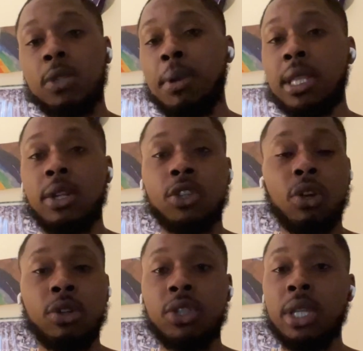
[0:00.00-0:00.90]
expecting the
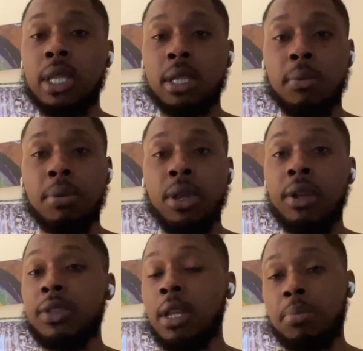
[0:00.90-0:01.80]
Chargers to get to the
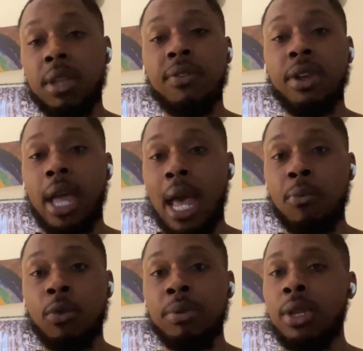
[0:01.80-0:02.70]
playoffs, and they played very
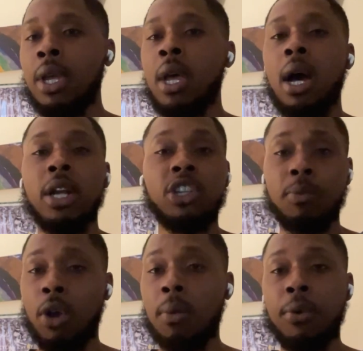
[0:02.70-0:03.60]
admirably. Jim
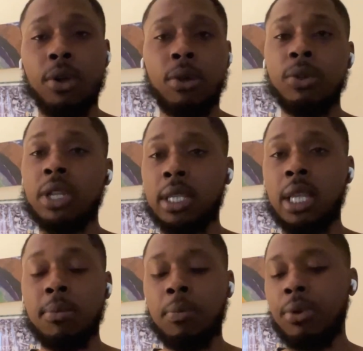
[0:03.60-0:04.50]
Harbaugh coached that
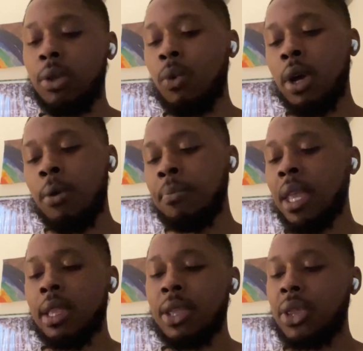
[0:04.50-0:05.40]
team up pretty well.
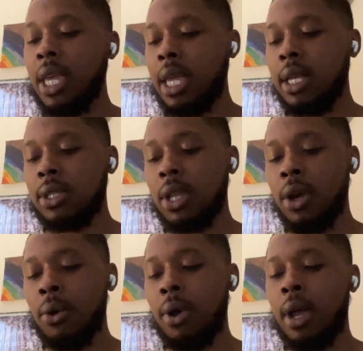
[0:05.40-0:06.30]
The thing is,
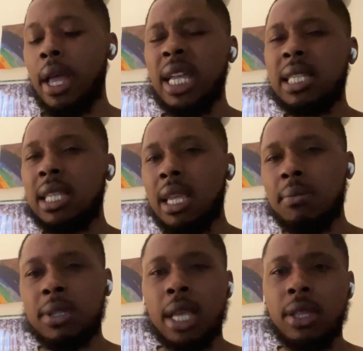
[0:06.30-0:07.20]
though, it
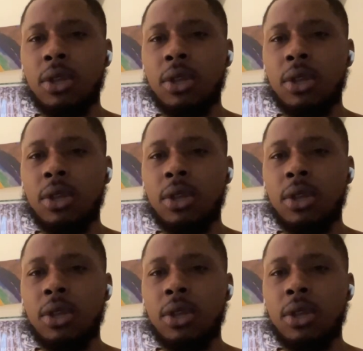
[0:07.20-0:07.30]
seems like the